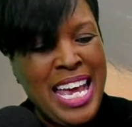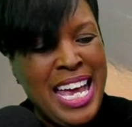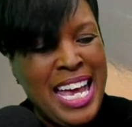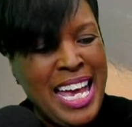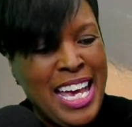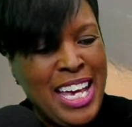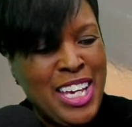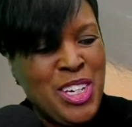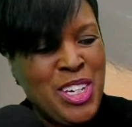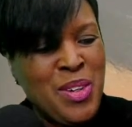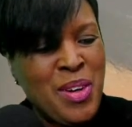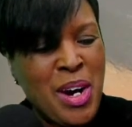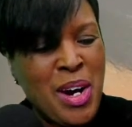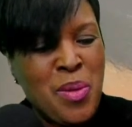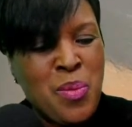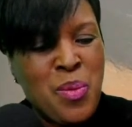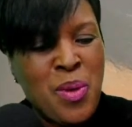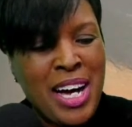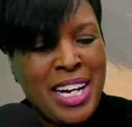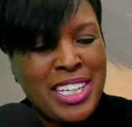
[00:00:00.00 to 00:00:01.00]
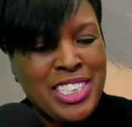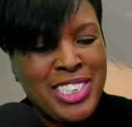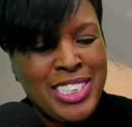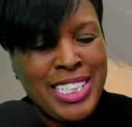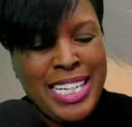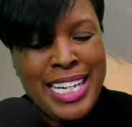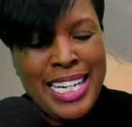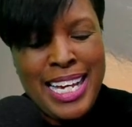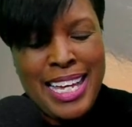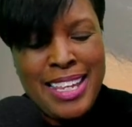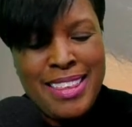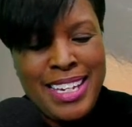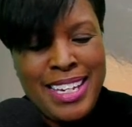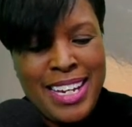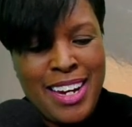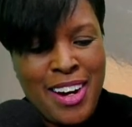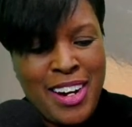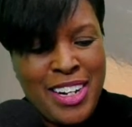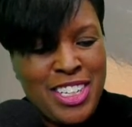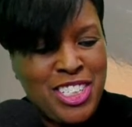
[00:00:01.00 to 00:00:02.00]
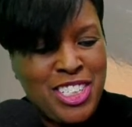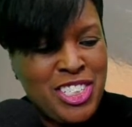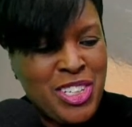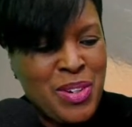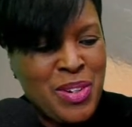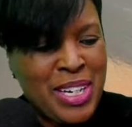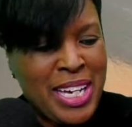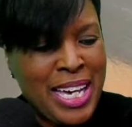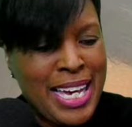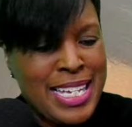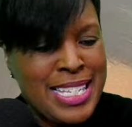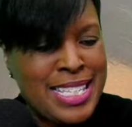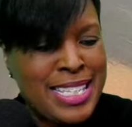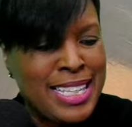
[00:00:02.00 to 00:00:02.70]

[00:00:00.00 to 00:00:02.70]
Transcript: You are watching the Artist Showcase